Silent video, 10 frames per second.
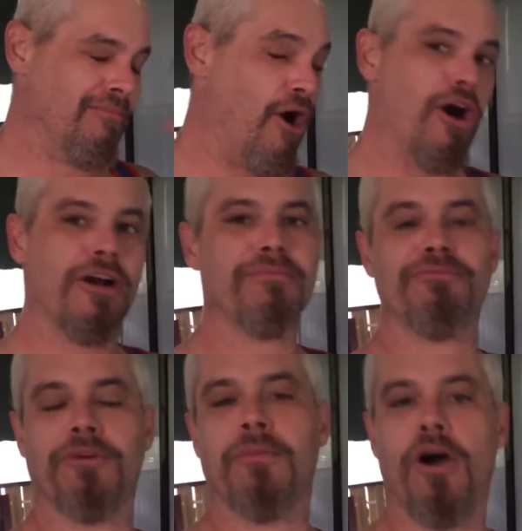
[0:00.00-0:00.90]

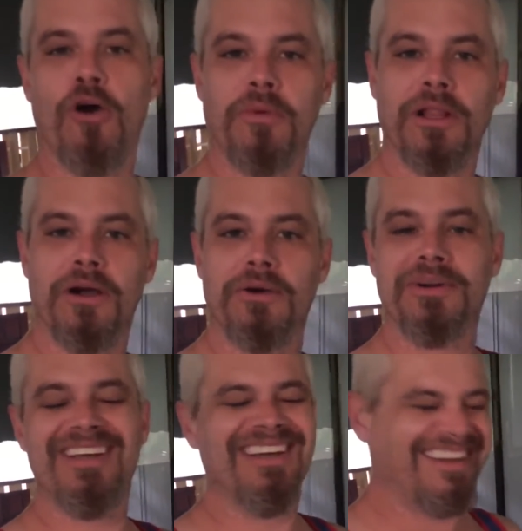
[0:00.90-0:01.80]
Marv from Home
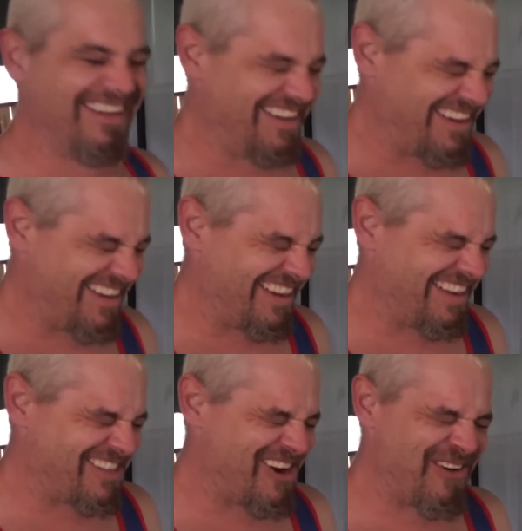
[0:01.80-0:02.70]
Alone.
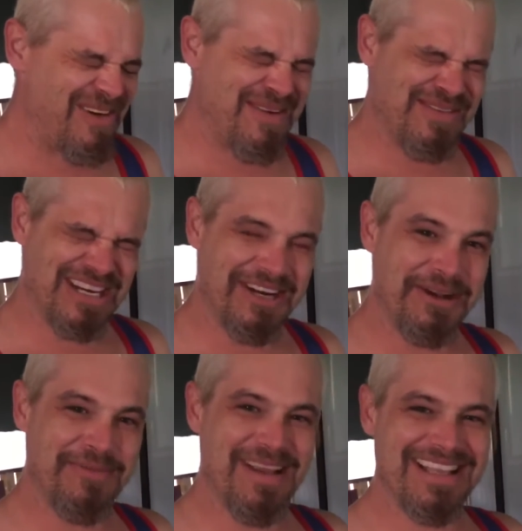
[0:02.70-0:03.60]
That's all I'm ever going
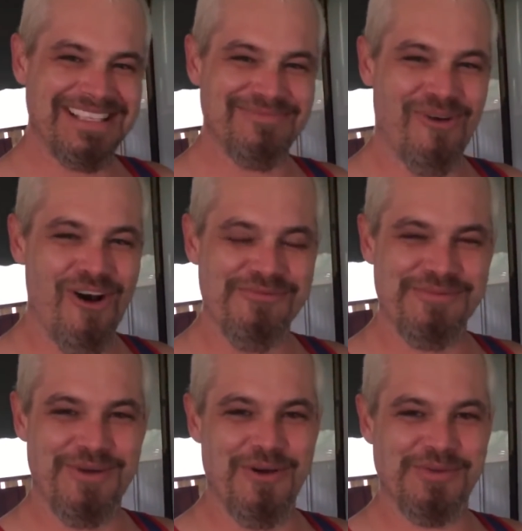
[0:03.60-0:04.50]
to know him as is
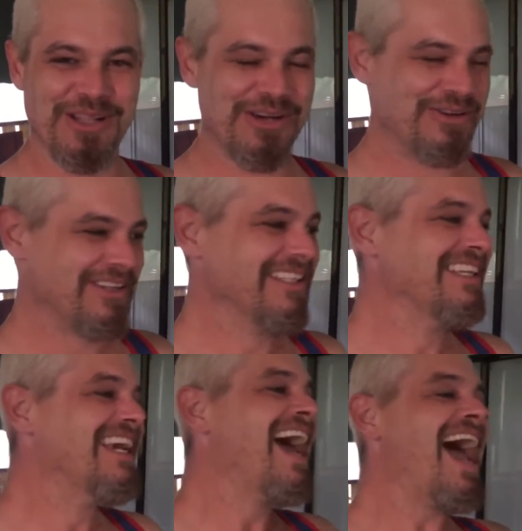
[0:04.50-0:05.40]
Marv from Home Alone.
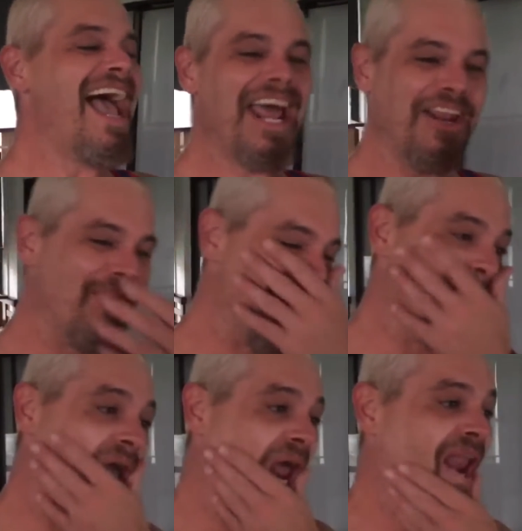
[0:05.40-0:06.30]

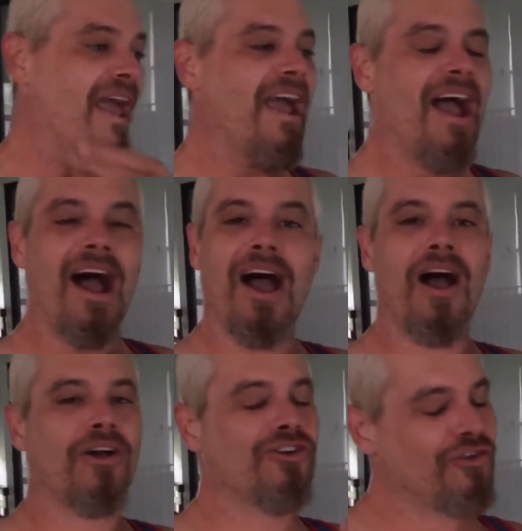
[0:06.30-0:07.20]
Anyway, man,
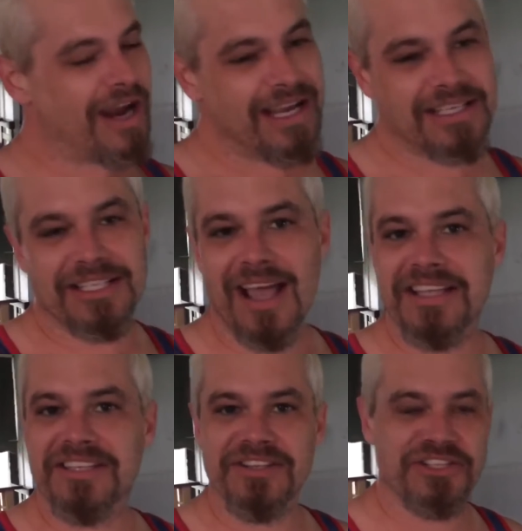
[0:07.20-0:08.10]
great
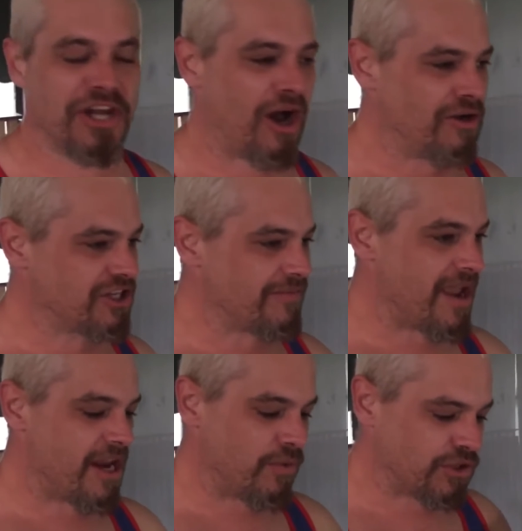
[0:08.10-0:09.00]
slice of nostalgia,
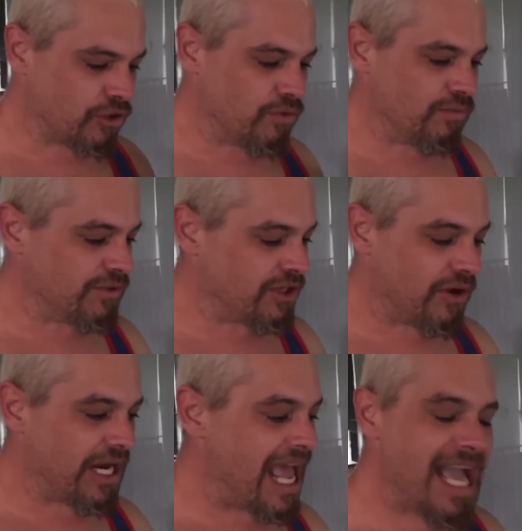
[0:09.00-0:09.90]
man. It was a, you
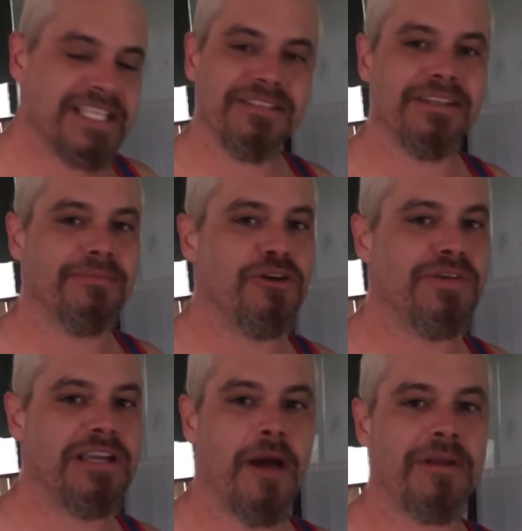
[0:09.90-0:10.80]
know, an excellent
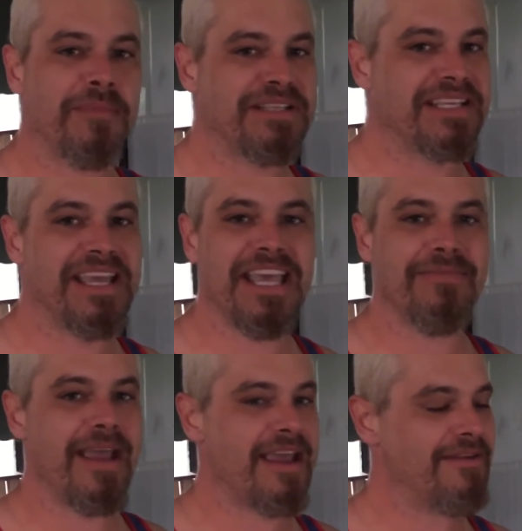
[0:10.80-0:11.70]
movie coming up as a
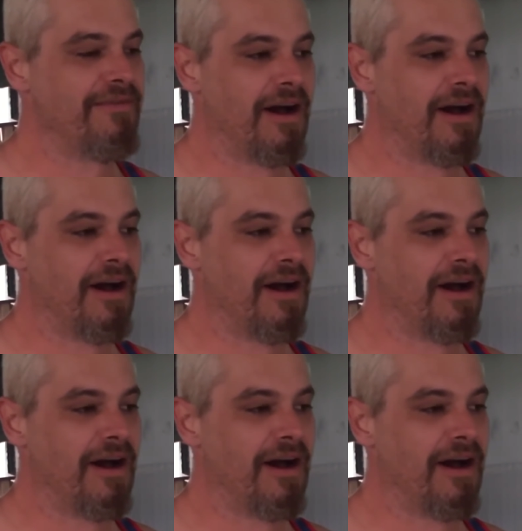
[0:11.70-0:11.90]
kid, man.